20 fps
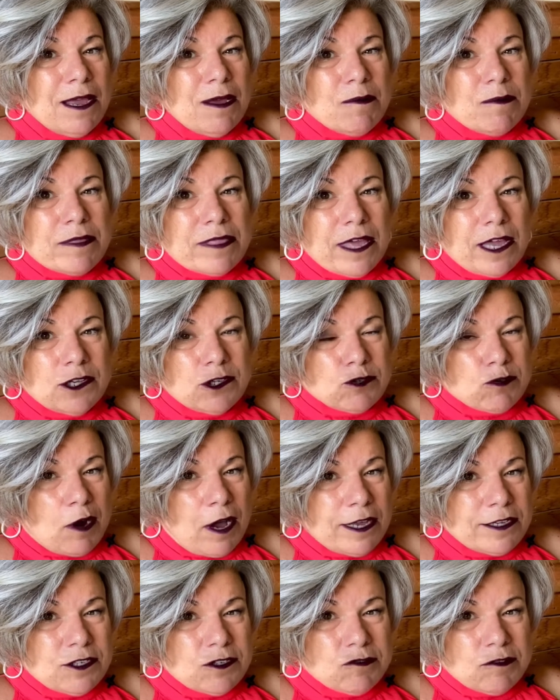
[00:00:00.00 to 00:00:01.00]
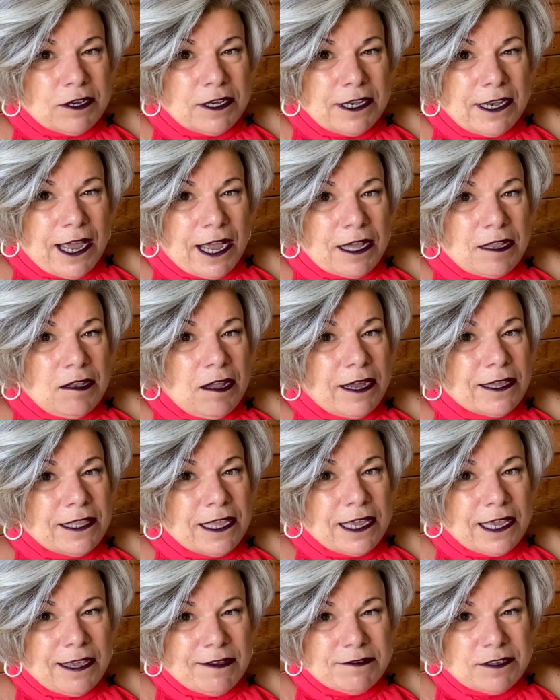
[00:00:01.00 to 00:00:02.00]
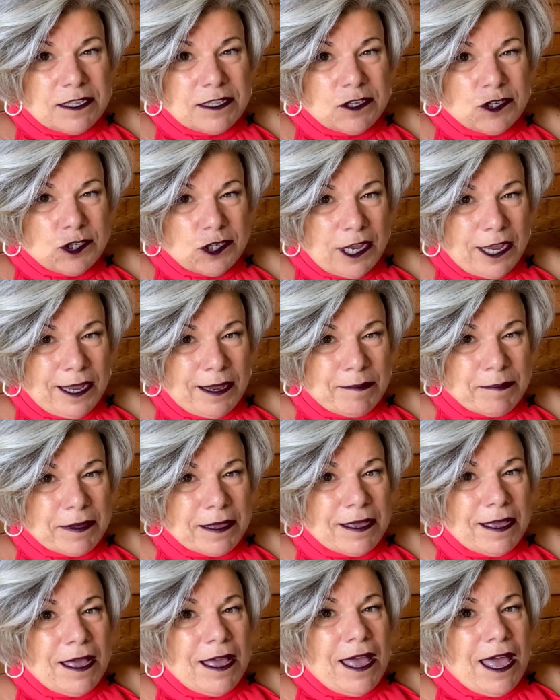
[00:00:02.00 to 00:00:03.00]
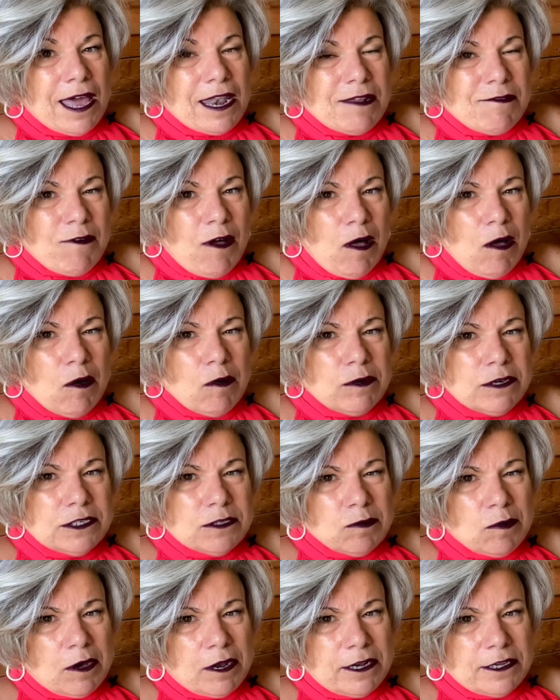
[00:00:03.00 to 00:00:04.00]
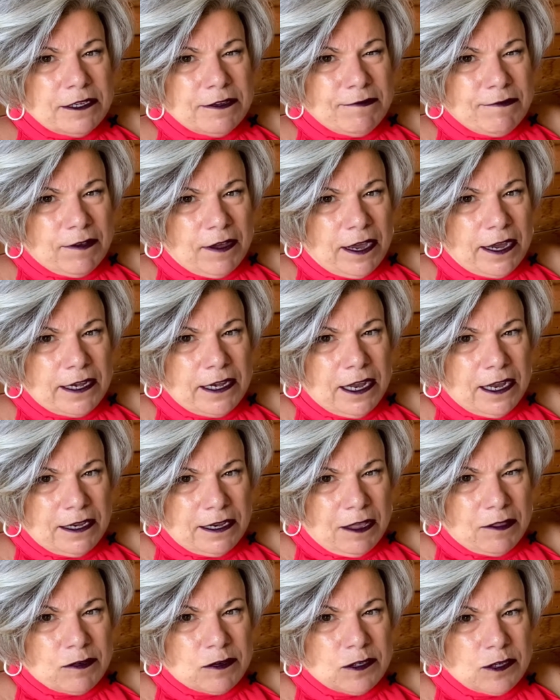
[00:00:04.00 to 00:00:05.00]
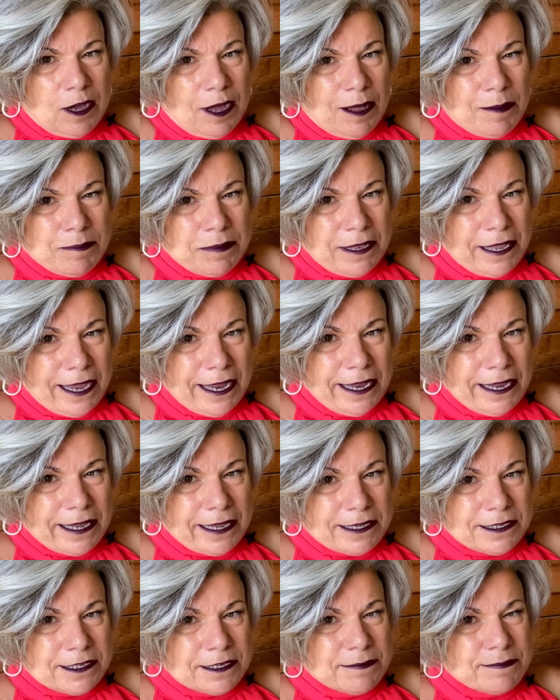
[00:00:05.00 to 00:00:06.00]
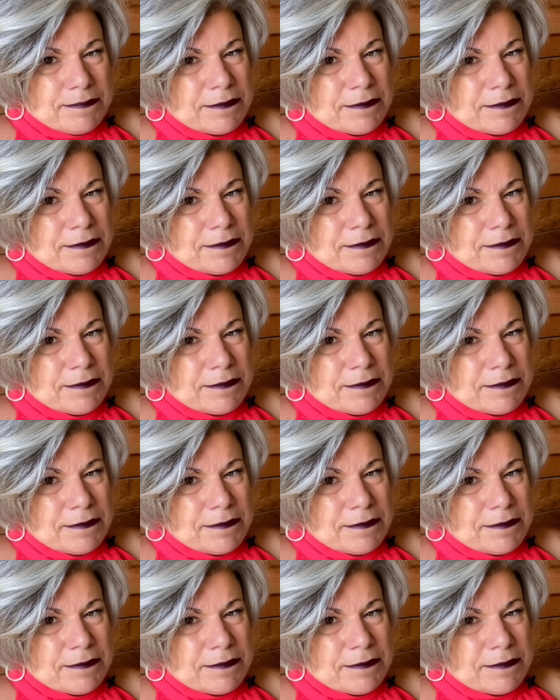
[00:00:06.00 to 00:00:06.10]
with that drawstring neckline that gives it the shape. And I've always wanted to find another top like it.